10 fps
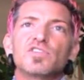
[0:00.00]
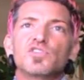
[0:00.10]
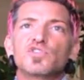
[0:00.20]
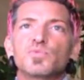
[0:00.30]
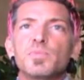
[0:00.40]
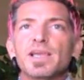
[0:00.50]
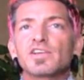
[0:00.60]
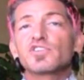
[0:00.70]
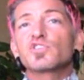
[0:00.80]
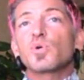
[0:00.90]
to
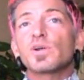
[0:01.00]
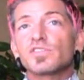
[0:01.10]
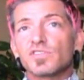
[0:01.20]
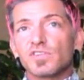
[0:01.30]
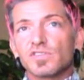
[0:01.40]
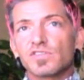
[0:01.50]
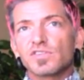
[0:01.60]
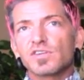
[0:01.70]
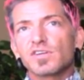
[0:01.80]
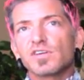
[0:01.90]
make
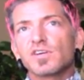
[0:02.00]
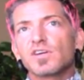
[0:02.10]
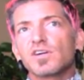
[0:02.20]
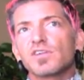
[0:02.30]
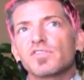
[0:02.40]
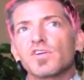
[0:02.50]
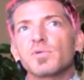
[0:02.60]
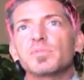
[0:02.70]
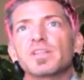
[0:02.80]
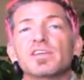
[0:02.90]
choices
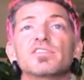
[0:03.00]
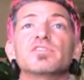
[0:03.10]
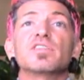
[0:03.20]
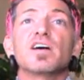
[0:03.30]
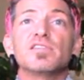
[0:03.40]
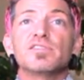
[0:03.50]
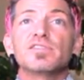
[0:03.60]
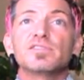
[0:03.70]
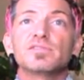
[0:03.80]
from a place of love,